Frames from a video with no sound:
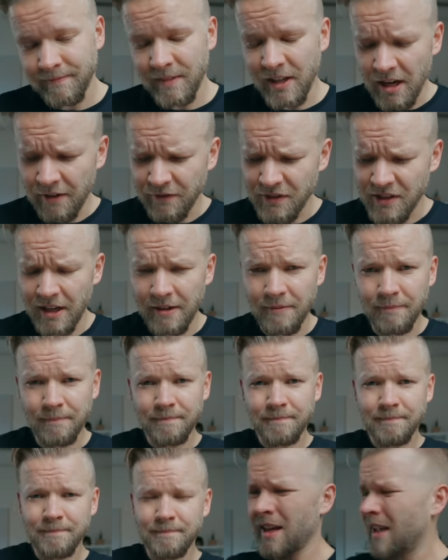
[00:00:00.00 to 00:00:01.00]
Enough said.
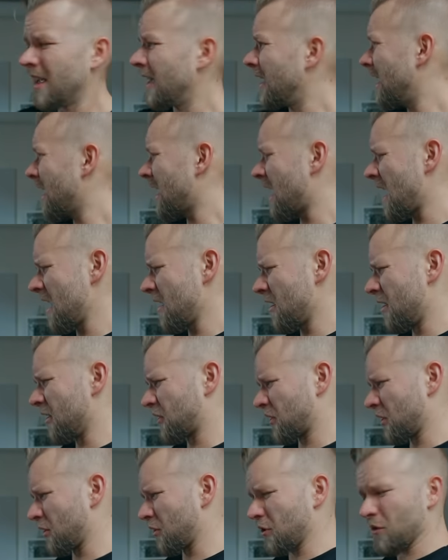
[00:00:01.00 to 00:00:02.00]
It can
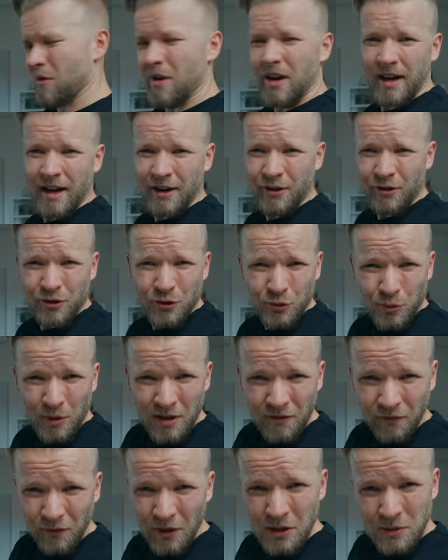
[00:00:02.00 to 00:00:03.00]
also do
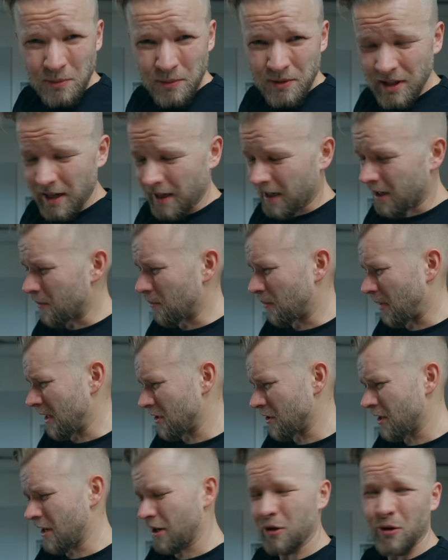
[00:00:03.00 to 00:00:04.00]
120 frames per second,
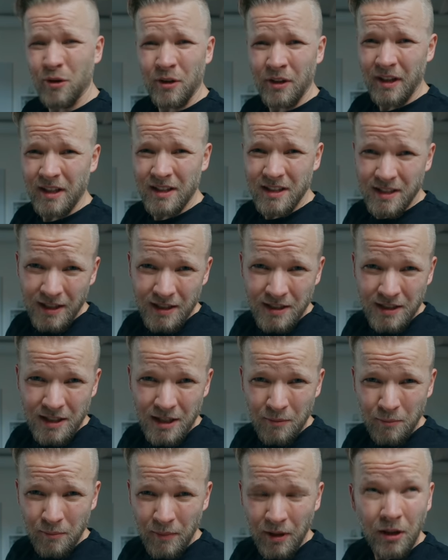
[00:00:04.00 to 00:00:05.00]
but you gotta go into the
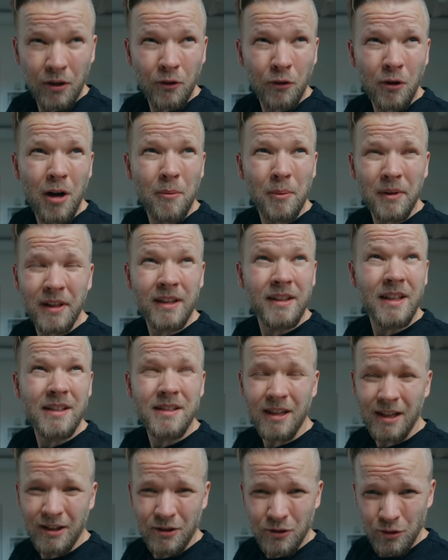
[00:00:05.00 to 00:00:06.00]
16 mil crop. I think
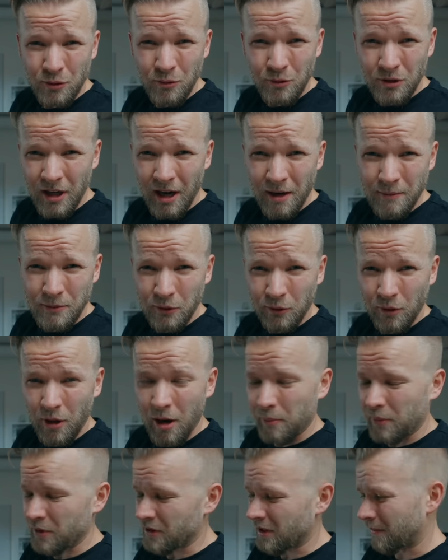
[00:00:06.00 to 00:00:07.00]
that's like a 2x
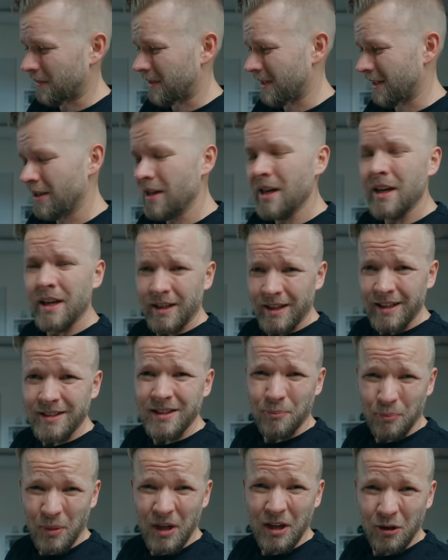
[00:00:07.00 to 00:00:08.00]
crop or something.
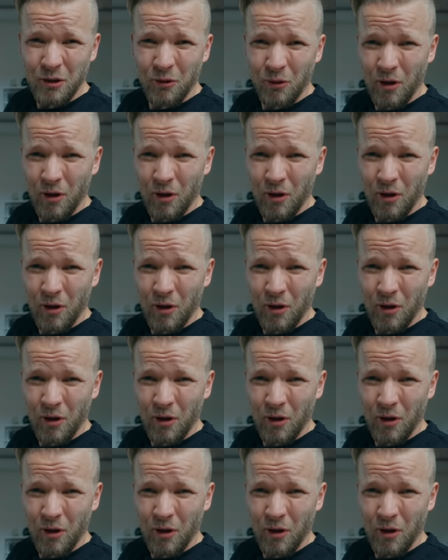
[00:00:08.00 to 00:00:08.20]
That's a big